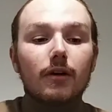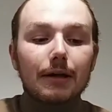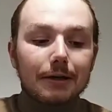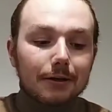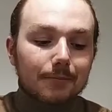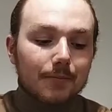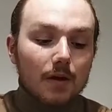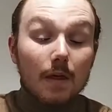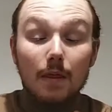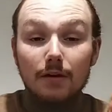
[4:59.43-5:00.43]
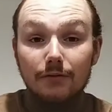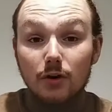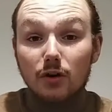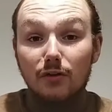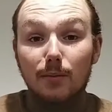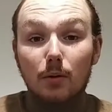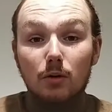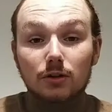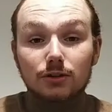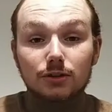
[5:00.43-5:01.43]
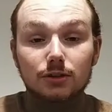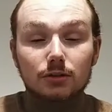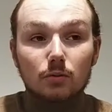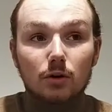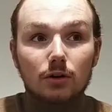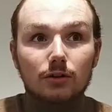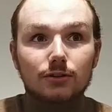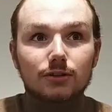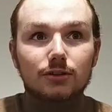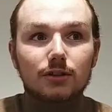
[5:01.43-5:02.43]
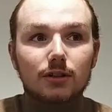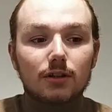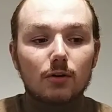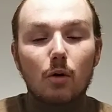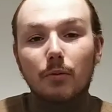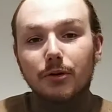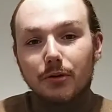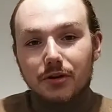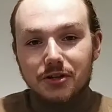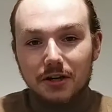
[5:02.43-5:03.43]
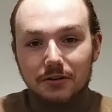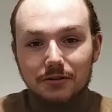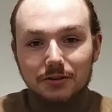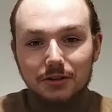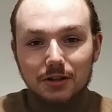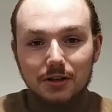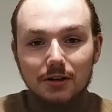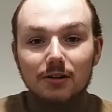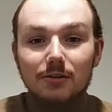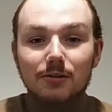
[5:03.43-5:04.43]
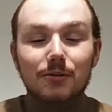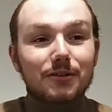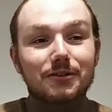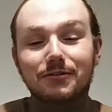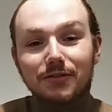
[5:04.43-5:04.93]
And then the third film I watched was What We Do in the Shadows, which is